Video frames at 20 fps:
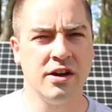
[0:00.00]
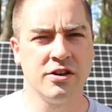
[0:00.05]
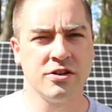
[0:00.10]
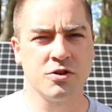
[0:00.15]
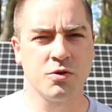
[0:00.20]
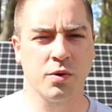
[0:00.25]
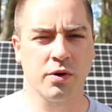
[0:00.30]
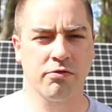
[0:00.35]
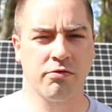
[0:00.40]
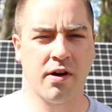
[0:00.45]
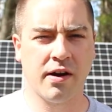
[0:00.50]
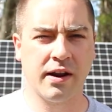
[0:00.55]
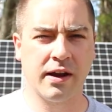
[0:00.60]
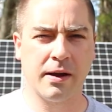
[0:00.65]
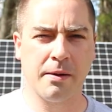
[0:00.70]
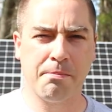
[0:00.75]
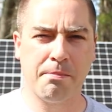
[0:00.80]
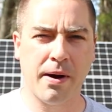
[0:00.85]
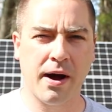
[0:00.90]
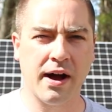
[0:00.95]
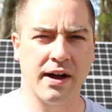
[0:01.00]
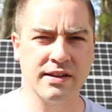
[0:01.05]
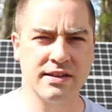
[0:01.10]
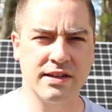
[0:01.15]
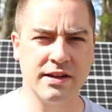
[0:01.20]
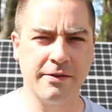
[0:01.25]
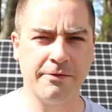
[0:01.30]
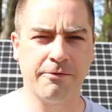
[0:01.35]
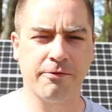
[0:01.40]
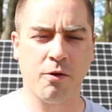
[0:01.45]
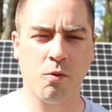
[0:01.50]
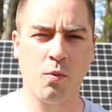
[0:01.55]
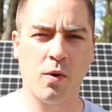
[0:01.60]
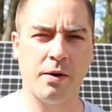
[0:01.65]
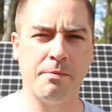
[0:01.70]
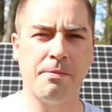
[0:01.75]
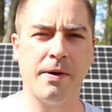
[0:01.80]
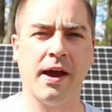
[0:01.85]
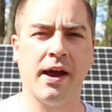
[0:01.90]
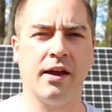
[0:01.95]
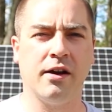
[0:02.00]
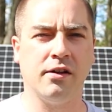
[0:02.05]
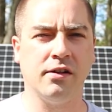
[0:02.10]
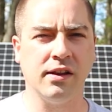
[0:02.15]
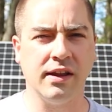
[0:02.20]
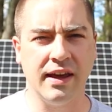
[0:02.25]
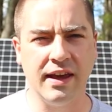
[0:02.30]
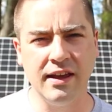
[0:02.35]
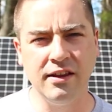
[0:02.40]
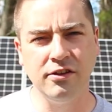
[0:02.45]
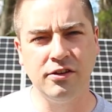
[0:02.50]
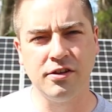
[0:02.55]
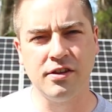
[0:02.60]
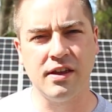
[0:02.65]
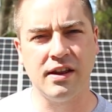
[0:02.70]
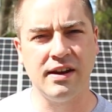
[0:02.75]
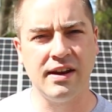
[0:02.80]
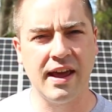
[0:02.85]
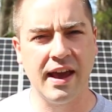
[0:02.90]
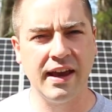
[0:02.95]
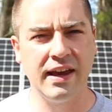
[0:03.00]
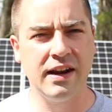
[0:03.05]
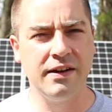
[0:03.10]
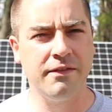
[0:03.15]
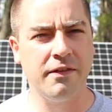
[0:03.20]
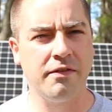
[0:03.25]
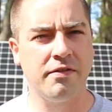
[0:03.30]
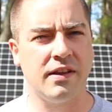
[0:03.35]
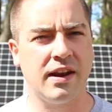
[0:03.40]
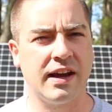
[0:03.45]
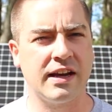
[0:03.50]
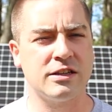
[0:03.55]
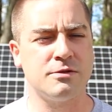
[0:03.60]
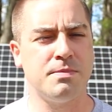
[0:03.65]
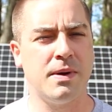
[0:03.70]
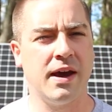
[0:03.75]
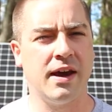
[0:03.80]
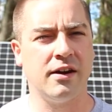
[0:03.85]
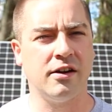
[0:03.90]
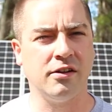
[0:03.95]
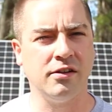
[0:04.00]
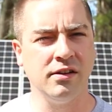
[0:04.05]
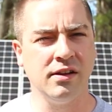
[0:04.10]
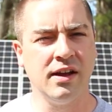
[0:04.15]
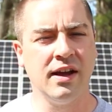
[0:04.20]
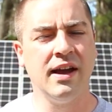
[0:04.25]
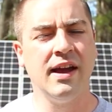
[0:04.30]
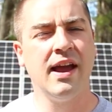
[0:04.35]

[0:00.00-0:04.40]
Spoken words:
So we're running positive from one panel into the negative of the next panel,